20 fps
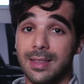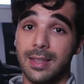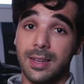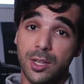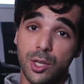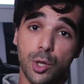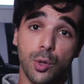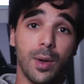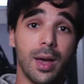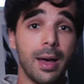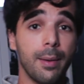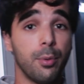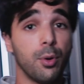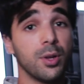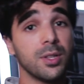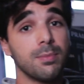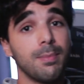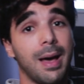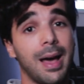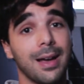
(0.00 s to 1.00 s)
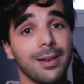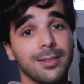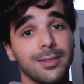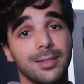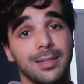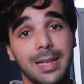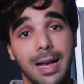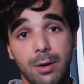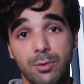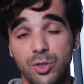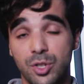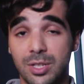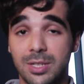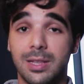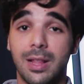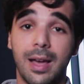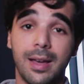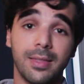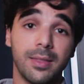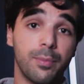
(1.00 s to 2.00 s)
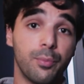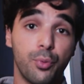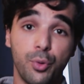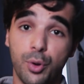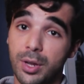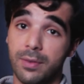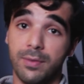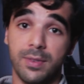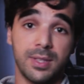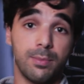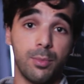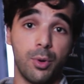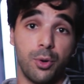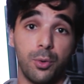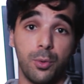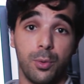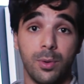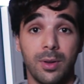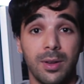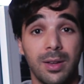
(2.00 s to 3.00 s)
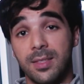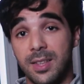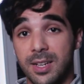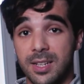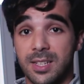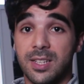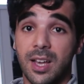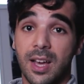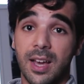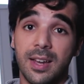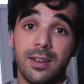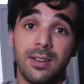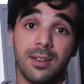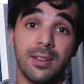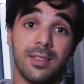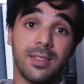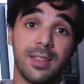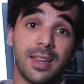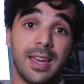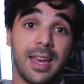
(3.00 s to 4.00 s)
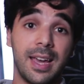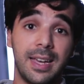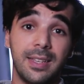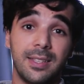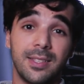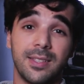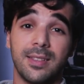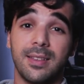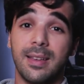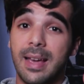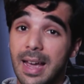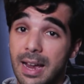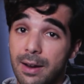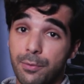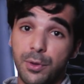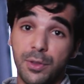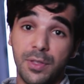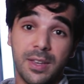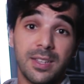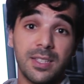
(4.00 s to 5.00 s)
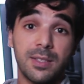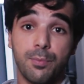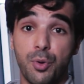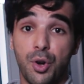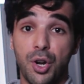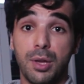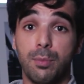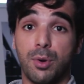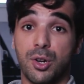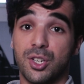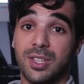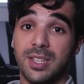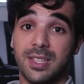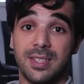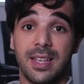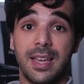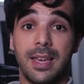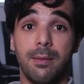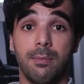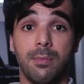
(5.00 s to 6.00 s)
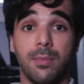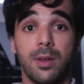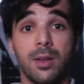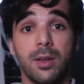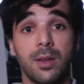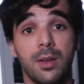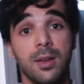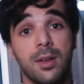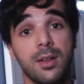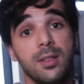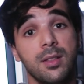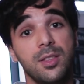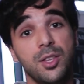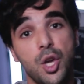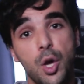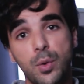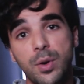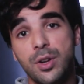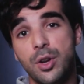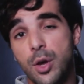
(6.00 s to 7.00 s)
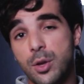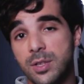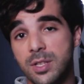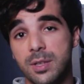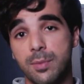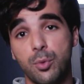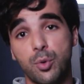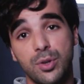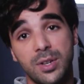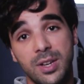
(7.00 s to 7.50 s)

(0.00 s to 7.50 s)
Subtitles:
the new AirPods Max sound just like the previous model. The design, the case, everything's pretty much the same. The only noticeable